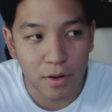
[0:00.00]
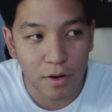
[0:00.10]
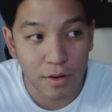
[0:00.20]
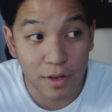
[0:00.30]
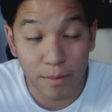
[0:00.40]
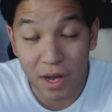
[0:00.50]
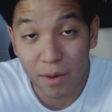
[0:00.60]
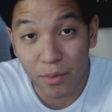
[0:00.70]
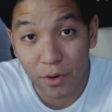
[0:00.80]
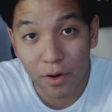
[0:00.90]
or their
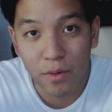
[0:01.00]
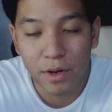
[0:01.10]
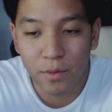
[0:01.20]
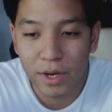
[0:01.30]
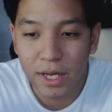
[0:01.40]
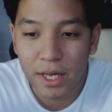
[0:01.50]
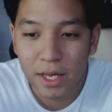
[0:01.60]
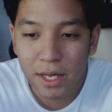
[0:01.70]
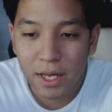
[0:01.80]
Mac Pro in a way.